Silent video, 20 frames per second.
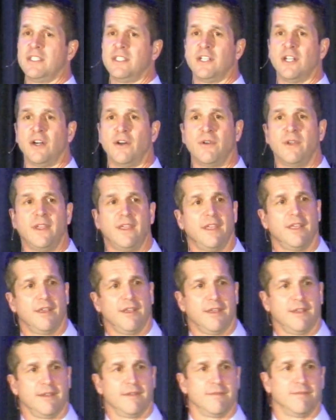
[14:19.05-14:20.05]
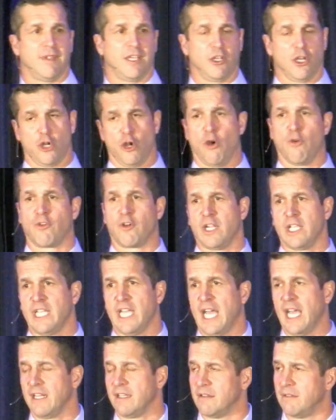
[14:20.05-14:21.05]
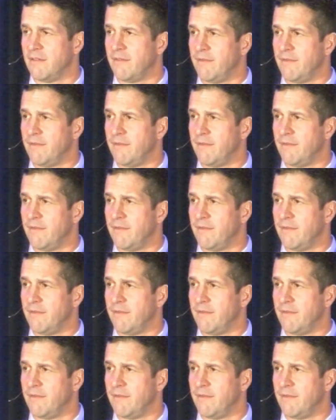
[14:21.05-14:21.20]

you know, "Are you over it yet?"